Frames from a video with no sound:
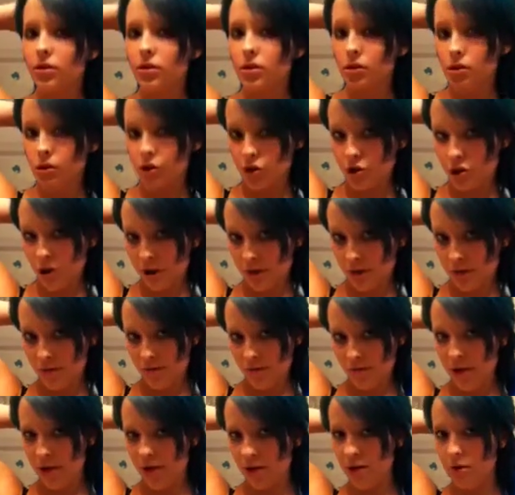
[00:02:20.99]
Straightens
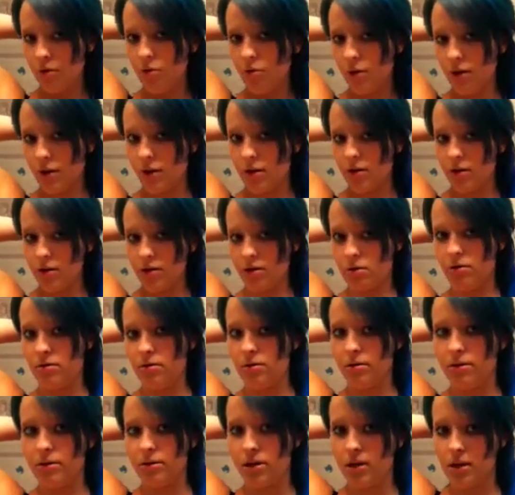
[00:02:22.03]
very quick, so it
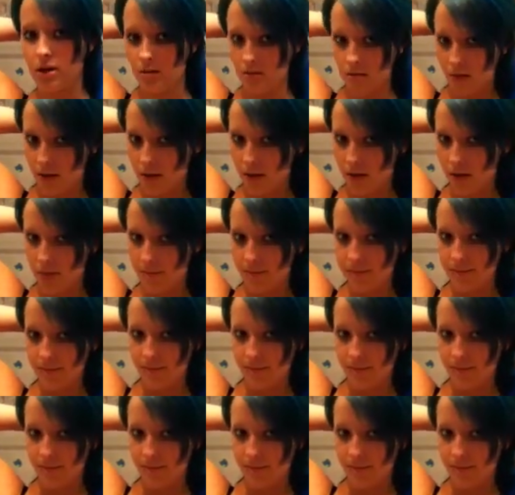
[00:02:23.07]
doesn't take a minute.